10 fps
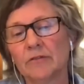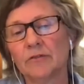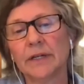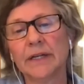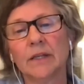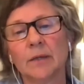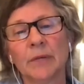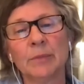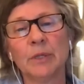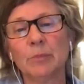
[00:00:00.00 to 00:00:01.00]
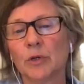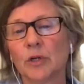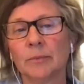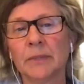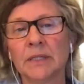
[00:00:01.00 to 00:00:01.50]
and that might be
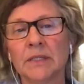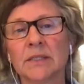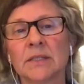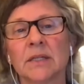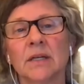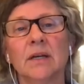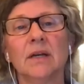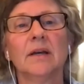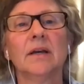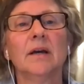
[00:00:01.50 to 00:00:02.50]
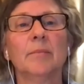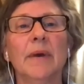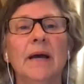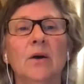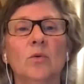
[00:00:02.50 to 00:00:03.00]
permanent.
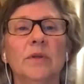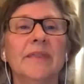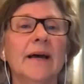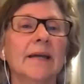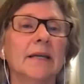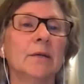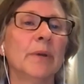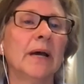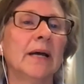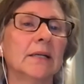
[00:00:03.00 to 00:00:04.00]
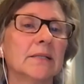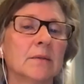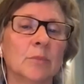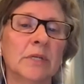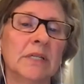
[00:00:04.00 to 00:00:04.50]
How would that impact
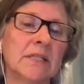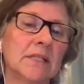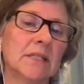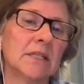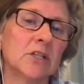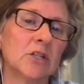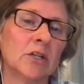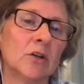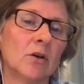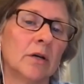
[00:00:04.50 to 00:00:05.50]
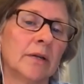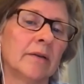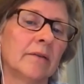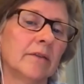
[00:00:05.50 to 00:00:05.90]
somebody's decision on the